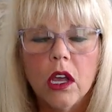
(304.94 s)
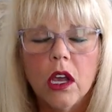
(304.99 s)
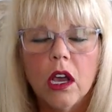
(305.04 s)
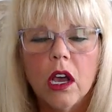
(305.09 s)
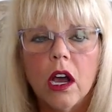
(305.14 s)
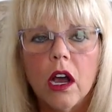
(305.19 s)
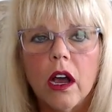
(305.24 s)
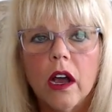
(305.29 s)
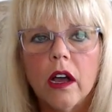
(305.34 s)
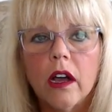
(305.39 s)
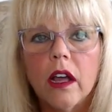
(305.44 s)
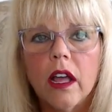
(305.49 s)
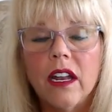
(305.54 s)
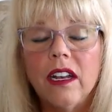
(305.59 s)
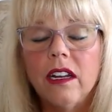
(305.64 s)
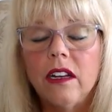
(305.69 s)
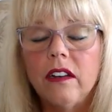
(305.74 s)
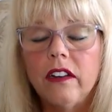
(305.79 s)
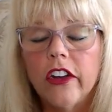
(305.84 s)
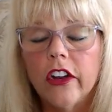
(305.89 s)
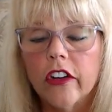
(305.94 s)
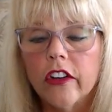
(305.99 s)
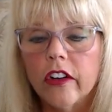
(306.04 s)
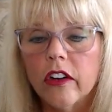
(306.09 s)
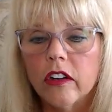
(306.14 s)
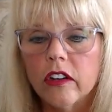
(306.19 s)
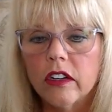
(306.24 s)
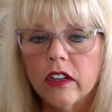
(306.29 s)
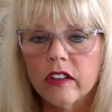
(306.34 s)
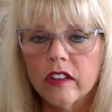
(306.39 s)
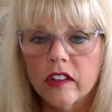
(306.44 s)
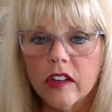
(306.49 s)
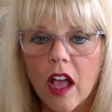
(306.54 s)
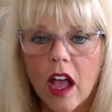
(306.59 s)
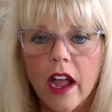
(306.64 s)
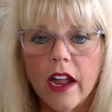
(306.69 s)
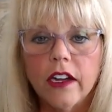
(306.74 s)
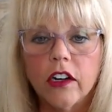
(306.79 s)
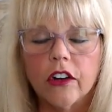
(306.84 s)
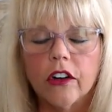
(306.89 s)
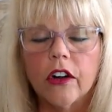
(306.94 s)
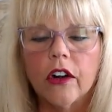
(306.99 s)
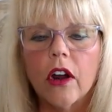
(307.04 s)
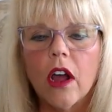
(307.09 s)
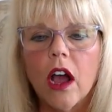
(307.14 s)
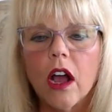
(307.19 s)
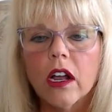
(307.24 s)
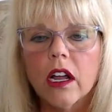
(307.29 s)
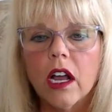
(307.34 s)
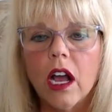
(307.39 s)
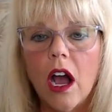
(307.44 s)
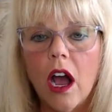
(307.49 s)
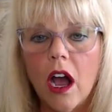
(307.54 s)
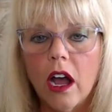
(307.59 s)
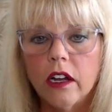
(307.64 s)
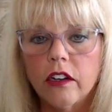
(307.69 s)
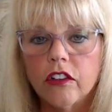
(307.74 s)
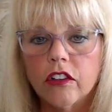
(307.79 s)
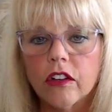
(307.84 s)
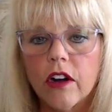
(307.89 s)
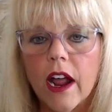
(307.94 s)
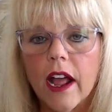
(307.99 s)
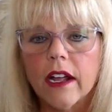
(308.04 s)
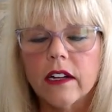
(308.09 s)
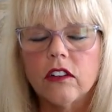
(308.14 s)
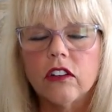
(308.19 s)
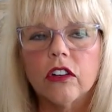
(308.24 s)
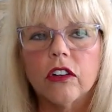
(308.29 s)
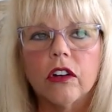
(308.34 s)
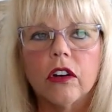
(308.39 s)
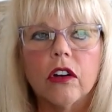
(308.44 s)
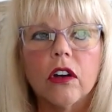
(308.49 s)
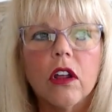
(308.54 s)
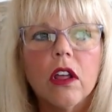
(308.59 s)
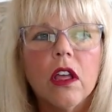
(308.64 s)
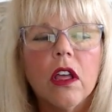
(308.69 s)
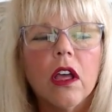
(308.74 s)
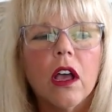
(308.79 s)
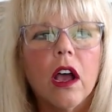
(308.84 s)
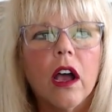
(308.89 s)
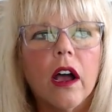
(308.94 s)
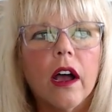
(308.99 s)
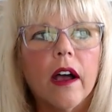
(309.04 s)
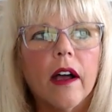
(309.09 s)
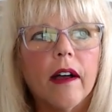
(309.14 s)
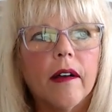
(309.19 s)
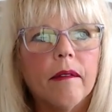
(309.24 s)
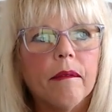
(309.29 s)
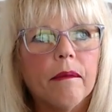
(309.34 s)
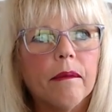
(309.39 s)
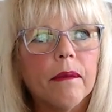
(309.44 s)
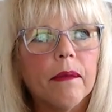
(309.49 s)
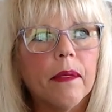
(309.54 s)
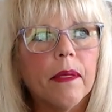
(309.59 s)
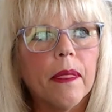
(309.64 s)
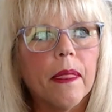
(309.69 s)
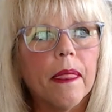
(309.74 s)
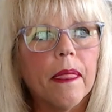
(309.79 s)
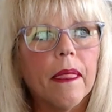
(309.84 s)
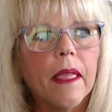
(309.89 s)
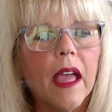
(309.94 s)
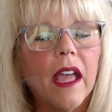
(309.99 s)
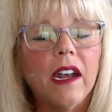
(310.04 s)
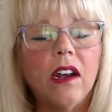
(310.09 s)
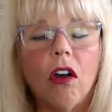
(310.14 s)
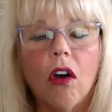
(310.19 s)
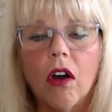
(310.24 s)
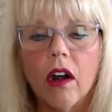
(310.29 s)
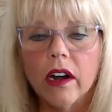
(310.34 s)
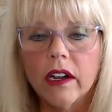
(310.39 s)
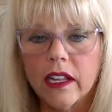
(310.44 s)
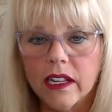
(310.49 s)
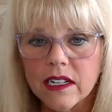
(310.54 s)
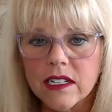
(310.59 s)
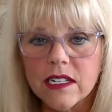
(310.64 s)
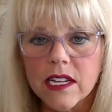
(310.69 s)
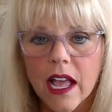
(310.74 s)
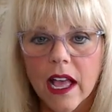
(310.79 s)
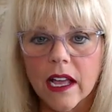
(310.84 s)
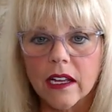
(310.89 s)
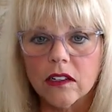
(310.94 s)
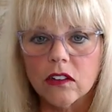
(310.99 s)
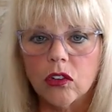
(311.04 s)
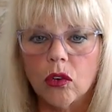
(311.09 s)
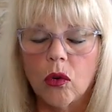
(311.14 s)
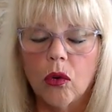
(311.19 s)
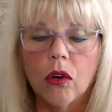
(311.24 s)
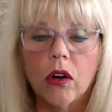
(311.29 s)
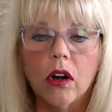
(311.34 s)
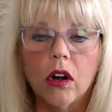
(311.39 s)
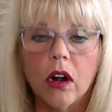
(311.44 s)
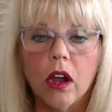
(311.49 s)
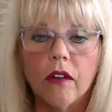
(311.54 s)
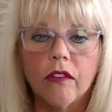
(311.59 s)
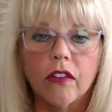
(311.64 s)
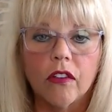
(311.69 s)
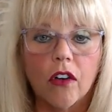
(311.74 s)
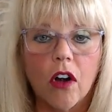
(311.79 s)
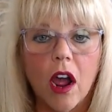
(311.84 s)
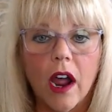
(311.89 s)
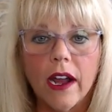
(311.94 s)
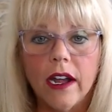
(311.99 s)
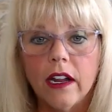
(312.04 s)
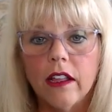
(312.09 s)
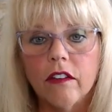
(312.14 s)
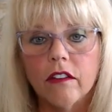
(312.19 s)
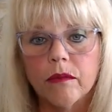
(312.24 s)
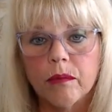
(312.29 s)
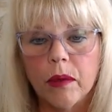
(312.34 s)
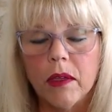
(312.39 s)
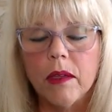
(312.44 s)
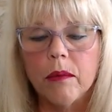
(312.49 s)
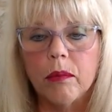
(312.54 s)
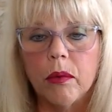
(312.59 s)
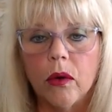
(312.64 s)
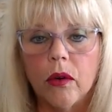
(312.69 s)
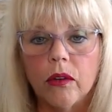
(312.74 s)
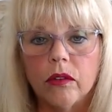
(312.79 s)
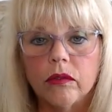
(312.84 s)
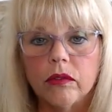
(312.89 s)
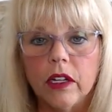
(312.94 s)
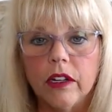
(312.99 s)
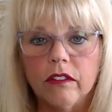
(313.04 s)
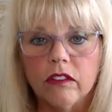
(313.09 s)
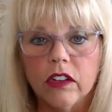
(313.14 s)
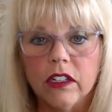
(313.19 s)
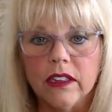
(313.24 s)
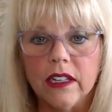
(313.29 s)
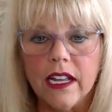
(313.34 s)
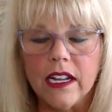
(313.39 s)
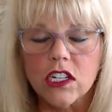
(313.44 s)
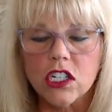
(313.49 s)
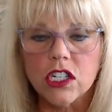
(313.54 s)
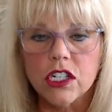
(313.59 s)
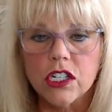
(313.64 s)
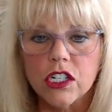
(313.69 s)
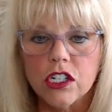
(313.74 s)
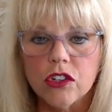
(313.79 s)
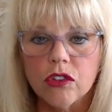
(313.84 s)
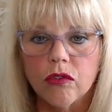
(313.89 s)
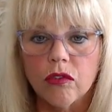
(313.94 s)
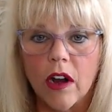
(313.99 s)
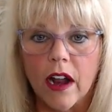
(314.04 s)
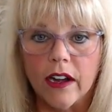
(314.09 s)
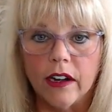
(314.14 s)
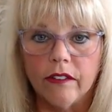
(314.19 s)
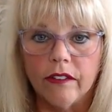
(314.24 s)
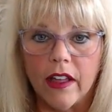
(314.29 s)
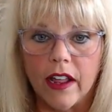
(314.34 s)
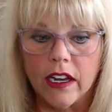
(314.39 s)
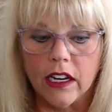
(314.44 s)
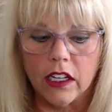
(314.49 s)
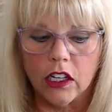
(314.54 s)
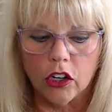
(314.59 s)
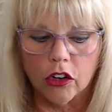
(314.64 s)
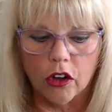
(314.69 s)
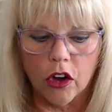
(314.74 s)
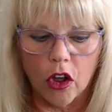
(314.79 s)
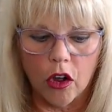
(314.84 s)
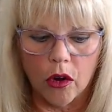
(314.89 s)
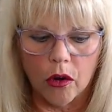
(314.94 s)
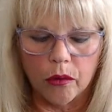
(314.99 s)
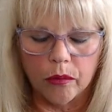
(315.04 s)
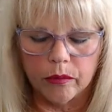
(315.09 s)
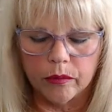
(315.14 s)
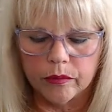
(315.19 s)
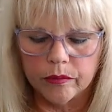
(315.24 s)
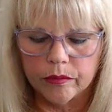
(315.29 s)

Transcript: uh, an interior designer, a contractor, um, an architect, or a variety of people in relation to renovating your home.